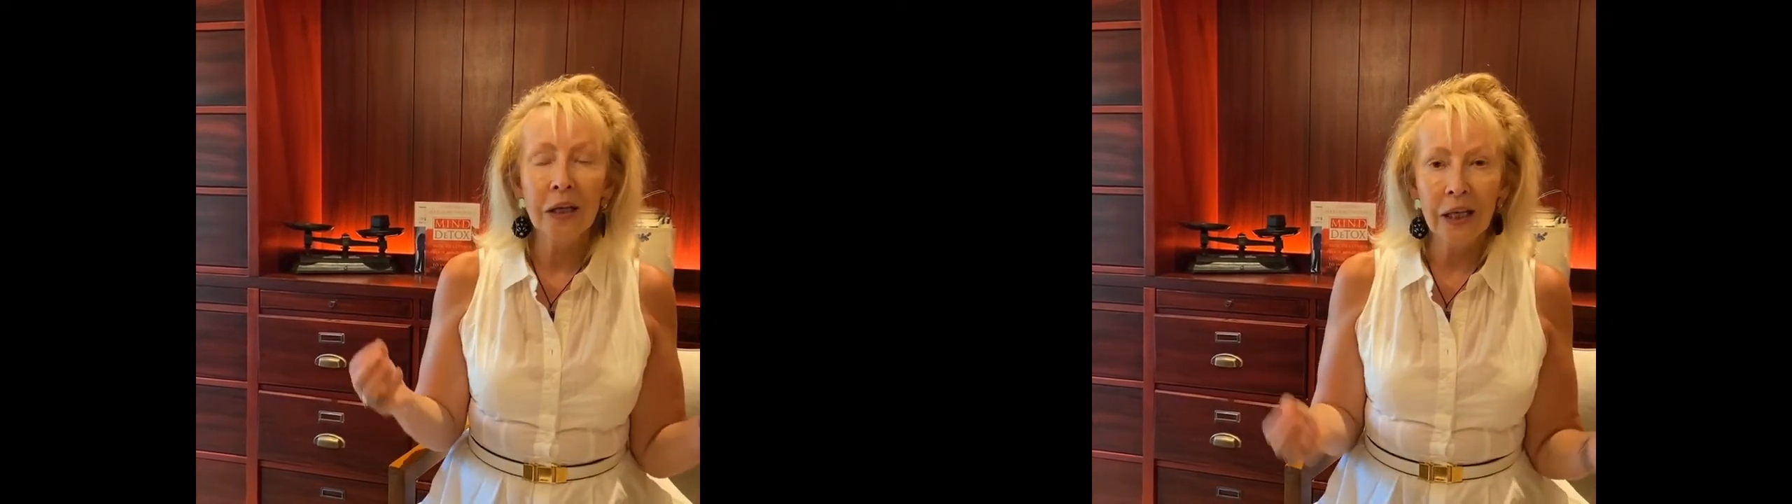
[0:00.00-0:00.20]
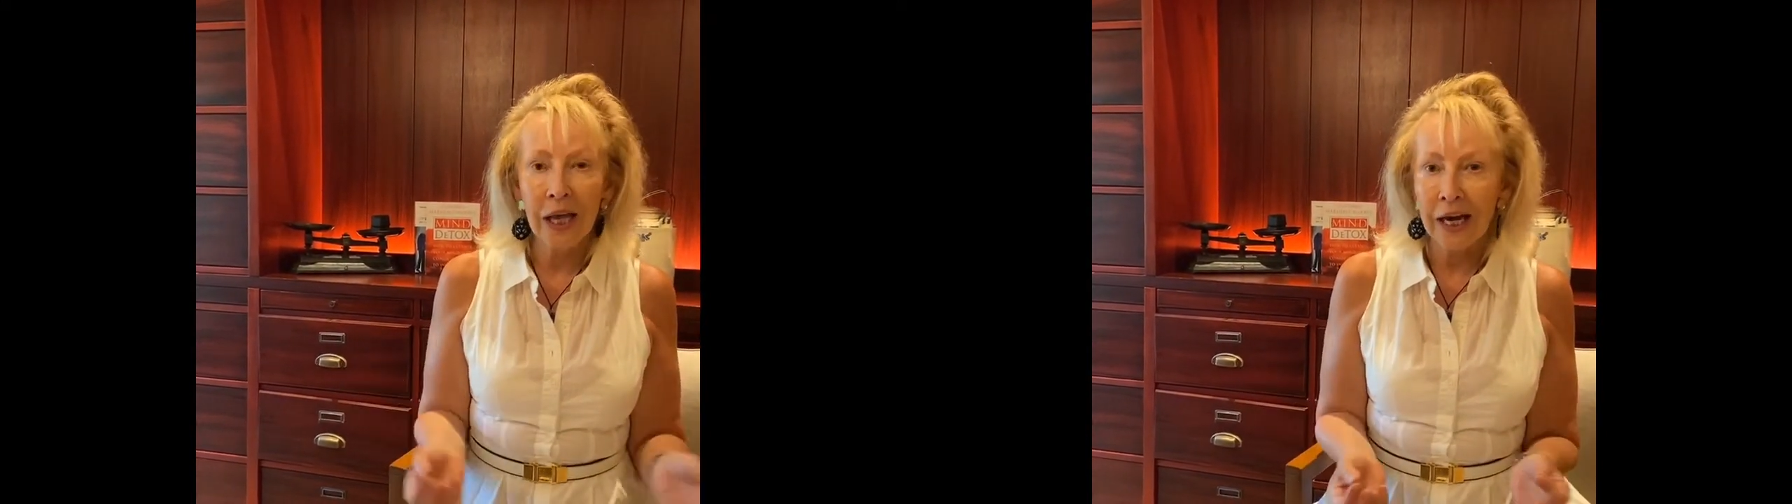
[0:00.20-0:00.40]

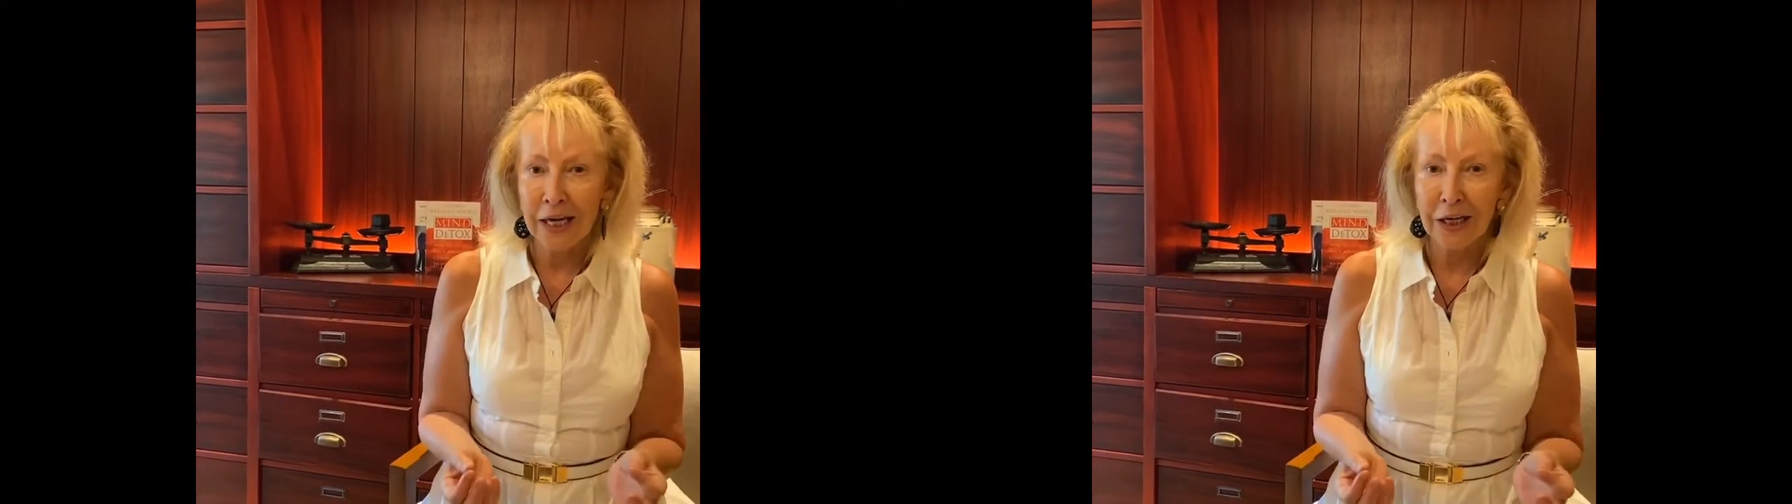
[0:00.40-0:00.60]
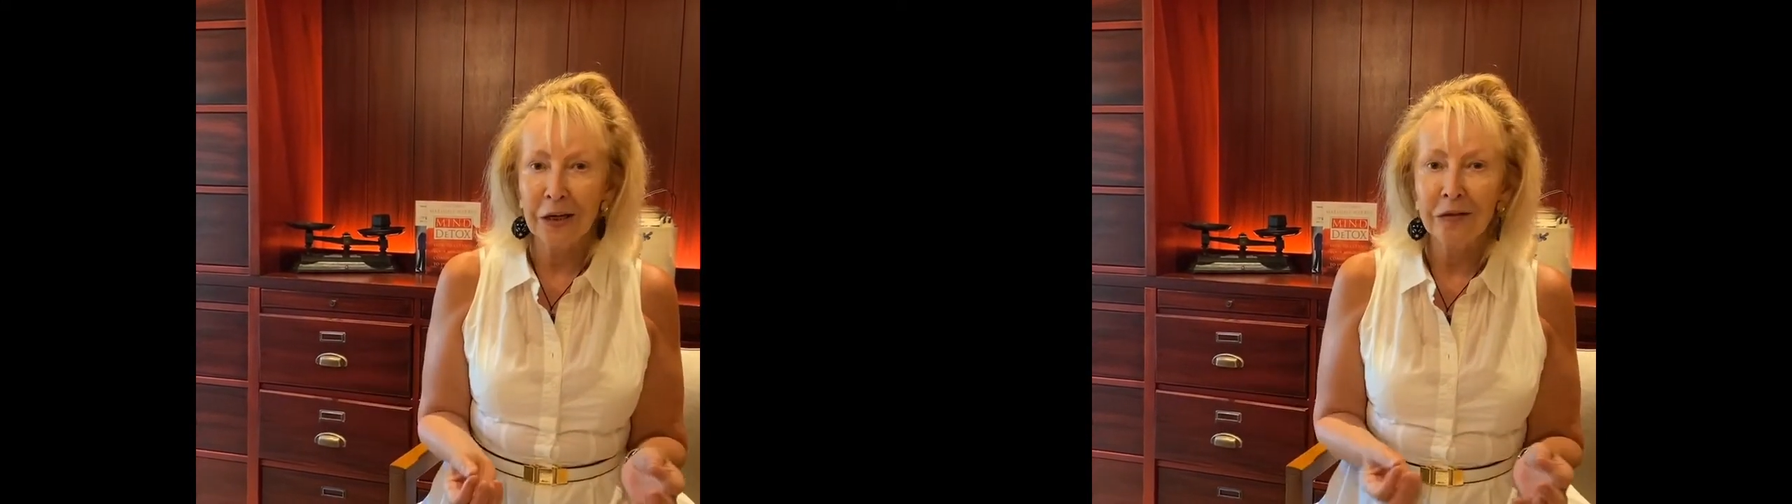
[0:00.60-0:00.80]

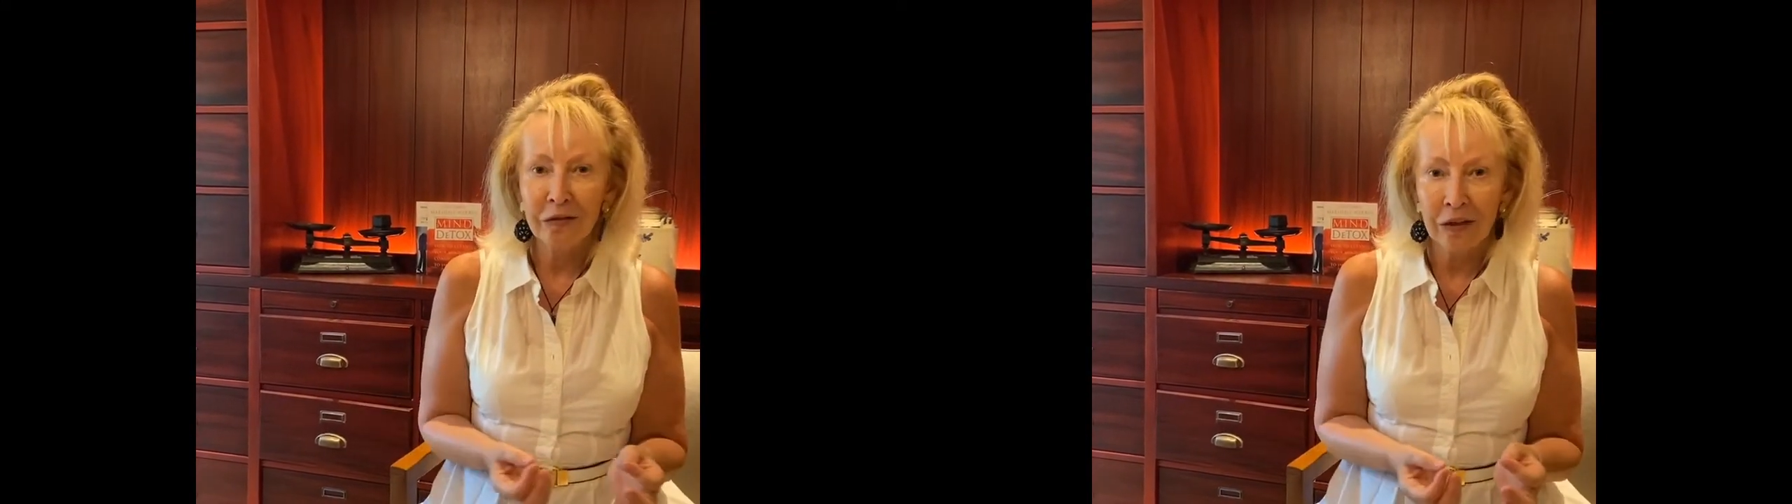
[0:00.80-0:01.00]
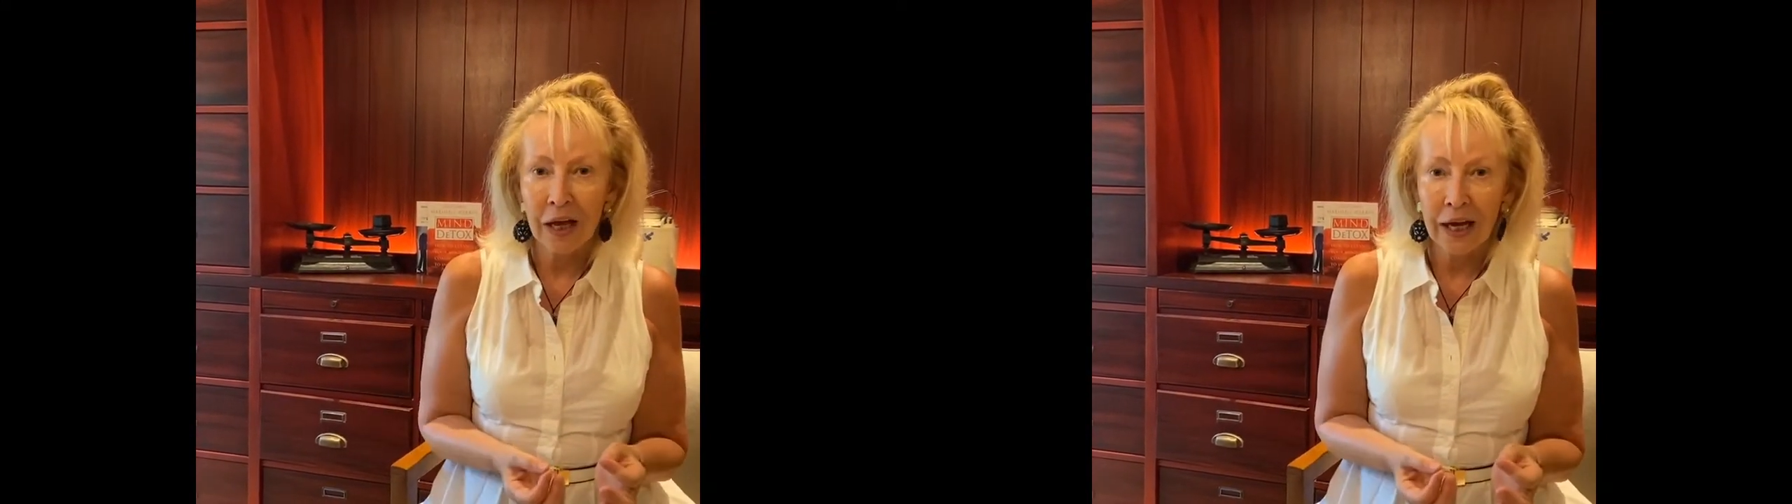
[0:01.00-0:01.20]
like
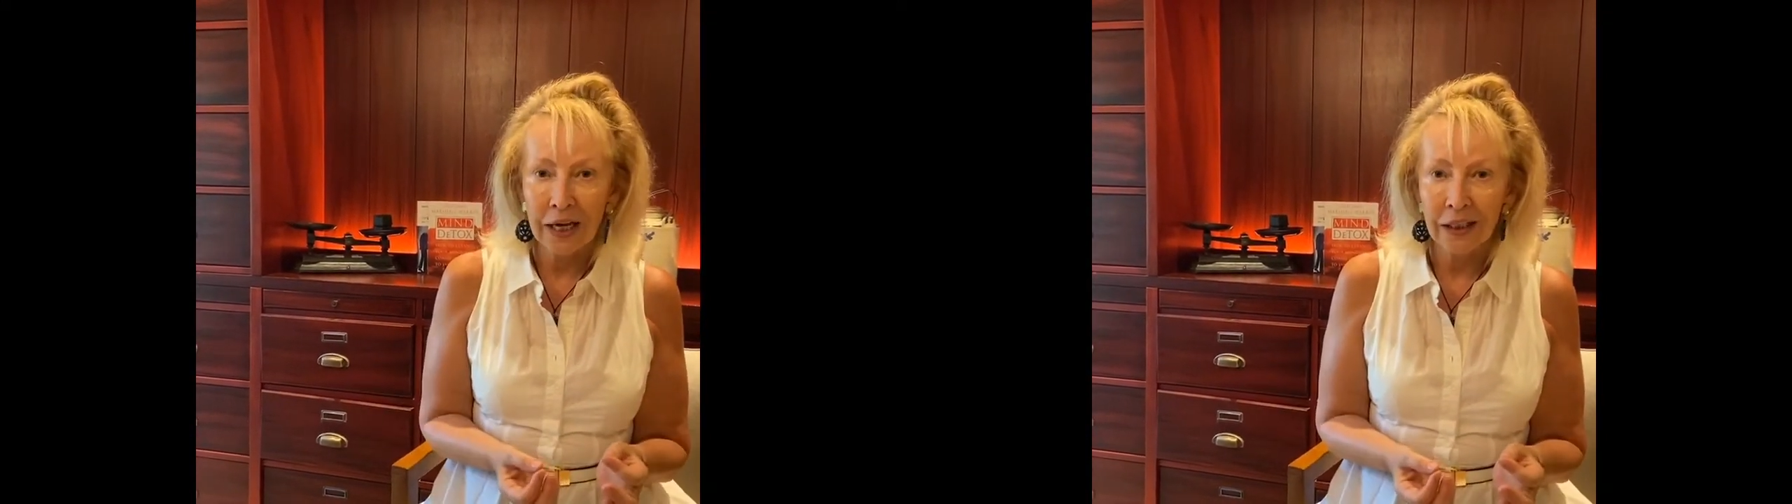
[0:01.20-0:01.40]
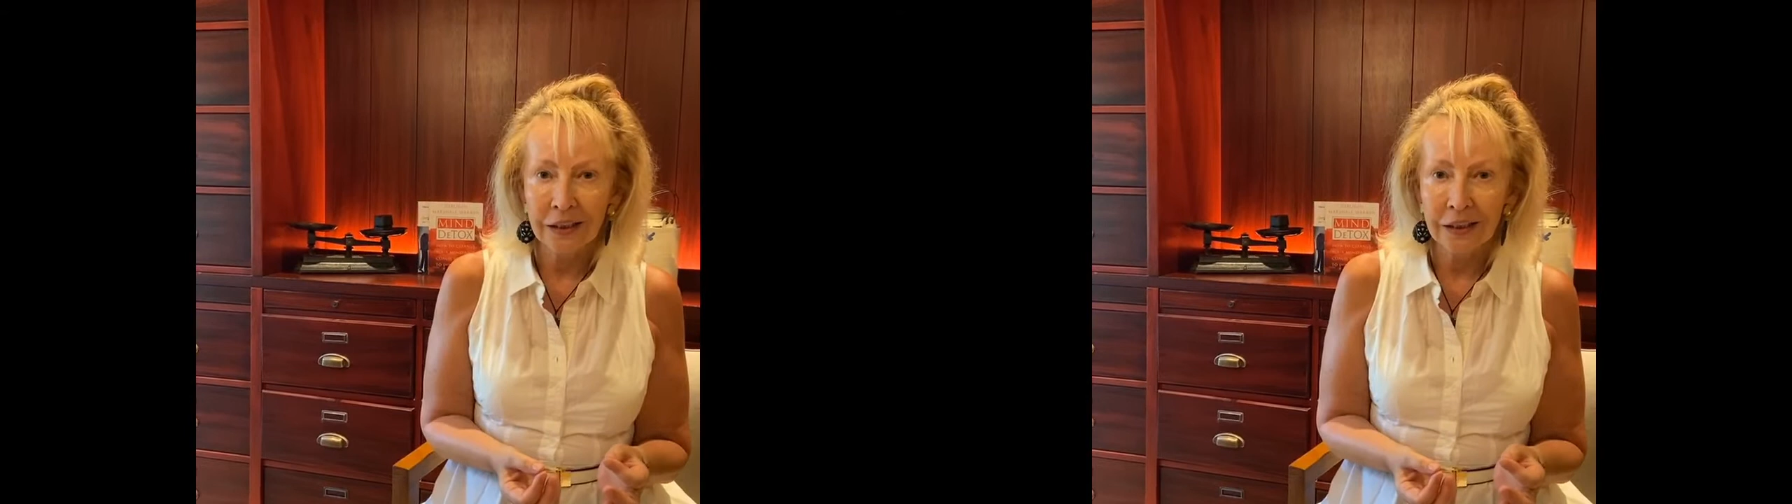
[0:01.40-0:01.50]
flying.